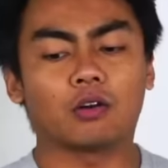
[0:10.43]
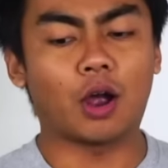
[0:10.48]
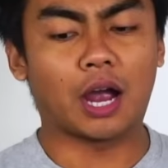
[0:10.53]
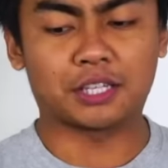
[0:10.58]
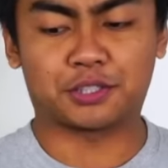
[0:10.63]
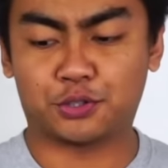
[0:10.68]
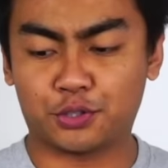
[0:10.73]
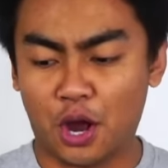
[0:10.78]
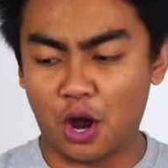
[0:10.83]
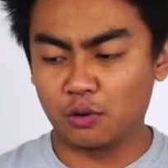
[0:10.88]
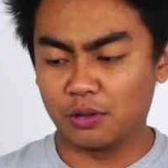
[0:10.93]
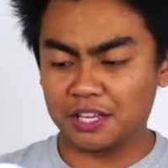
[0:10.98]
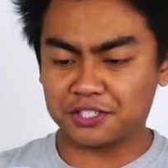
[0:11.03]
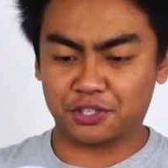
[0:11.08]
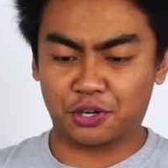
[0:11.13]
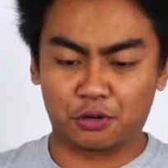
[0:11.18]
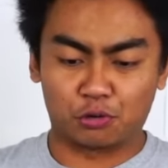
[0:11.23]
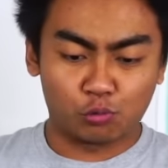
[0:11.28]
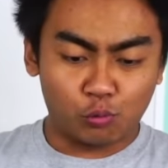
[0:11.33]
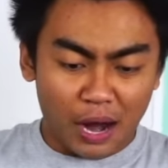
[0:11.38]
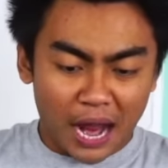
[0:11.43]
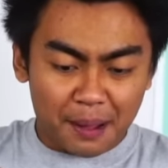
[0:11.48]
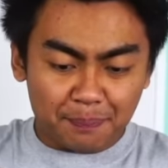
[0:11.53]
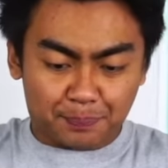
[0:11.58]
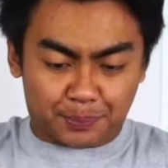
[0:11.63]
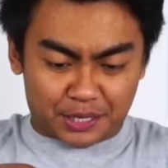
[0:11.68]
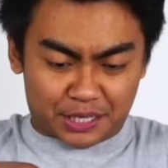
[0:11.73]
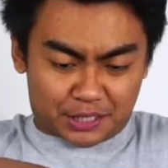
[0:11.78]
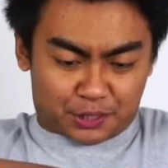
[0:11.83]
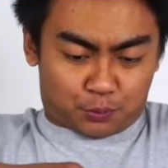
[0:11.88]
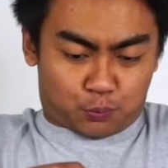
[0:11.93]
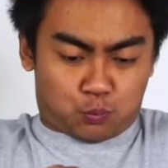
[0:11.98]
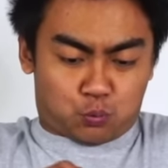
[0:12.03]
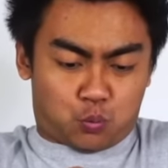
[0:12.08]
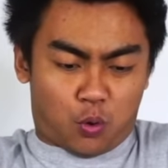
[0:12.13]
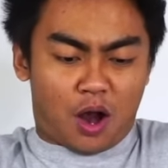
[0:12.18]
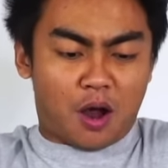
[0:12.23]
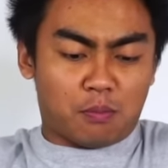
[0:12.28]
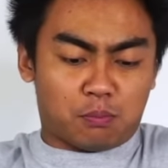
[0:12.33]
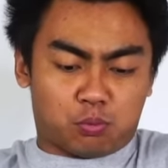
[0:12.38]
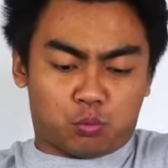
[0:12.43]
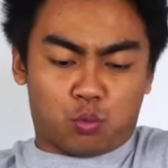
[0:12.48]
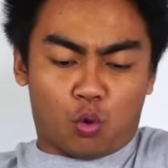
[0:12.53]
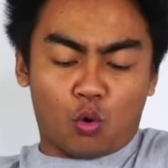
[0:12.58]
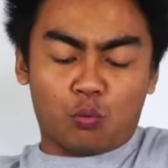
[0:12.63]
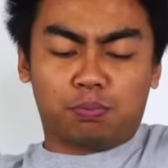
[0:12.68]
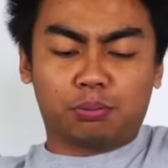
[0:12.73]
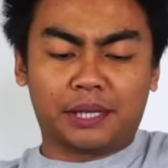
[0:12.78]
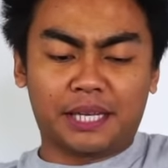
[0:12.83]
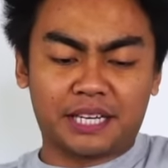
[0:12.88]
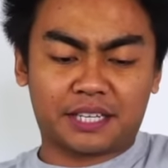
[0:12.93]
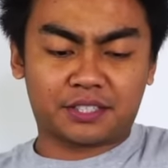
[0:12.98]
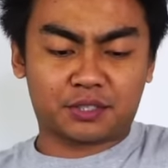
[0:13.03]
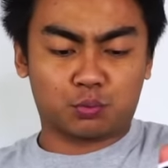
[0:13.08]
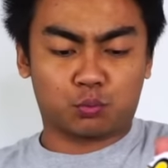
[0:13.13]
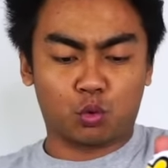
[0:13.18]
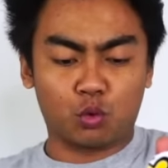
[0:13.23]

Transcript: Okay, so let's unwrap this wob Woblex,